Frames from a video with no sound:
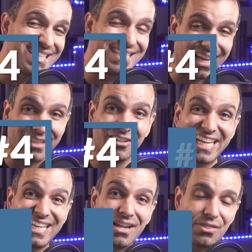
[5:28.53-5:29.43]
Dialing
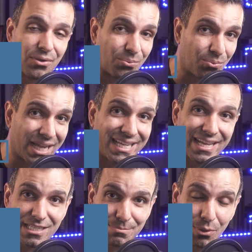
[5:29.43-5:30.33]
in the right
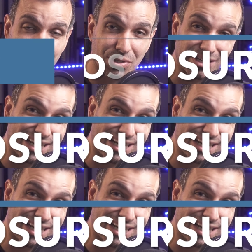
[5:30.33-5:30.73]
exposure.